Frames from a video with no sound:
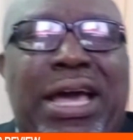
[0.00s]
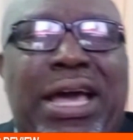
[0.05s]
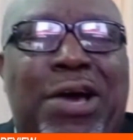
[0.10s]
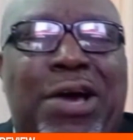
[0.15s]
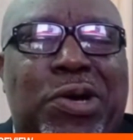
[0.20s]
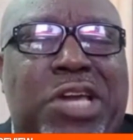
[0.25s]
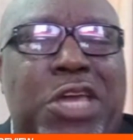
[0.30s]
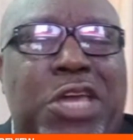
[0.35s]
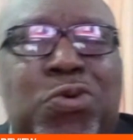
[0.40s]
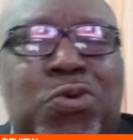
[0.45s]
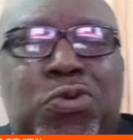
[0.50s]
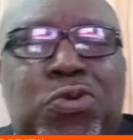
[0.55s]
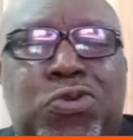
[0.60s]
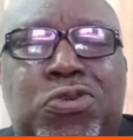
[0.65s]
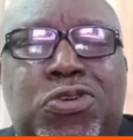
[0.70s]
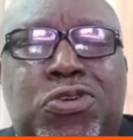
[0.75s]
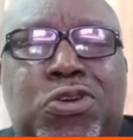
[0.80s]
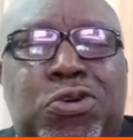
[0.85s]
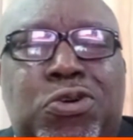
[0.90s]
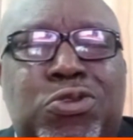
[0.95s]
okay, you
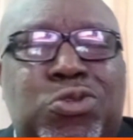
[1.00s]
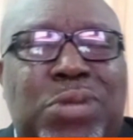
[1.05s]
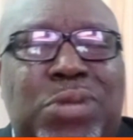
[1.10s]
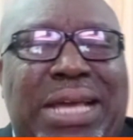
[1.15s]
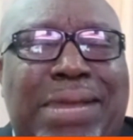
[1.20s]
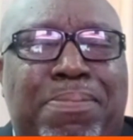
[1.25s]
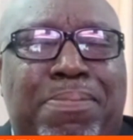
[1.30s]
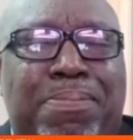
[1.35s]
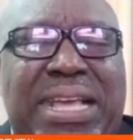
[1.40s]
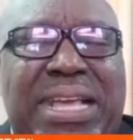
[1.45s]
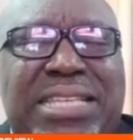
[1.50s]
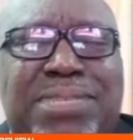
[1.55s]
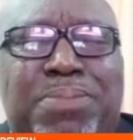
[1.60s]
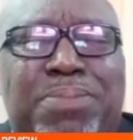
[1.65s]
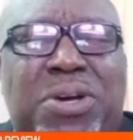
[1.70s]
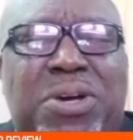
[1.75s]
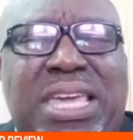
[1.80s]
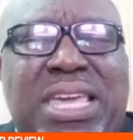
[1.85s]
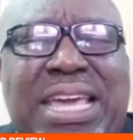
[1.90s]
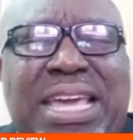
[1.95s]
couldn't go to that
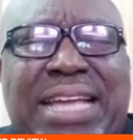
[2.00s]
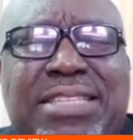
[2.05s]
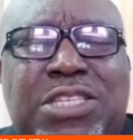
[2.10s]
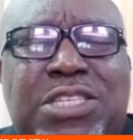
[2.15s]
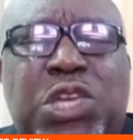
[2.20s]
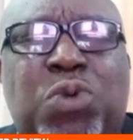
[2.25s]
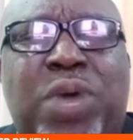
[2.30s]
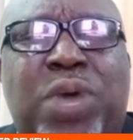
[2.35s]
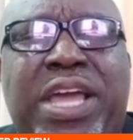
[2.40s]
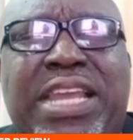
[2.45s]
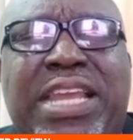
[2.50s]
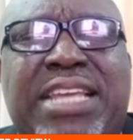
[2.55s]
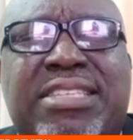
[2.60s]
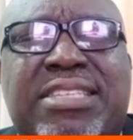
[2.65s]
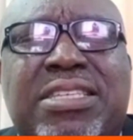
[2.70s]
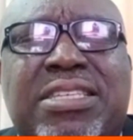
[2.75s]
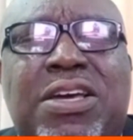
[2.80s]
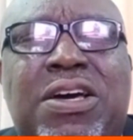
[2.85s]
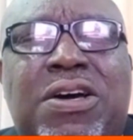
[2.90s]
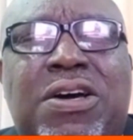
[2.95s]
place, but yet you were in
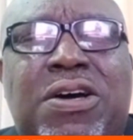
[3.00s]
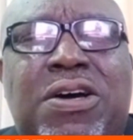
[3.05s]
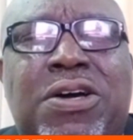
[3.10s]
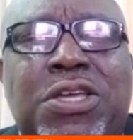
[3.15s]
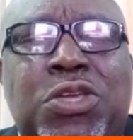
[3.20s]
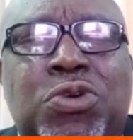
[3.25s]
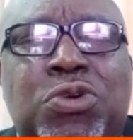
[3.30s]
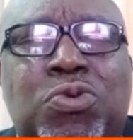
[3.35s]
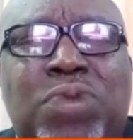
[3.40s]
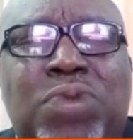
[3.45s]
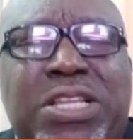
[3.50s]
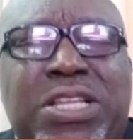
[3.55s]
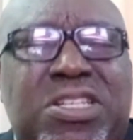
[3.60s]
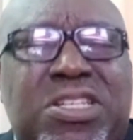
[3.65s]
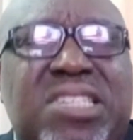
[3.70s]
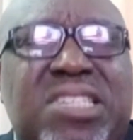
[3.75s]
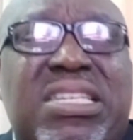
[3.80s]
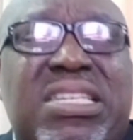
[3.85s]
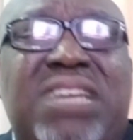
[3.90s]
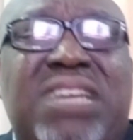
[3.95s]
this, you went
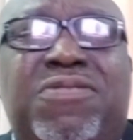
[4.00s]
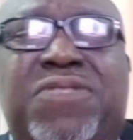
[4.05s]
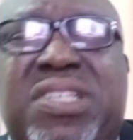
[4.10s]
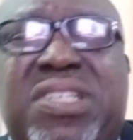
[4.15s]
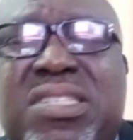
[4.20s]
on a state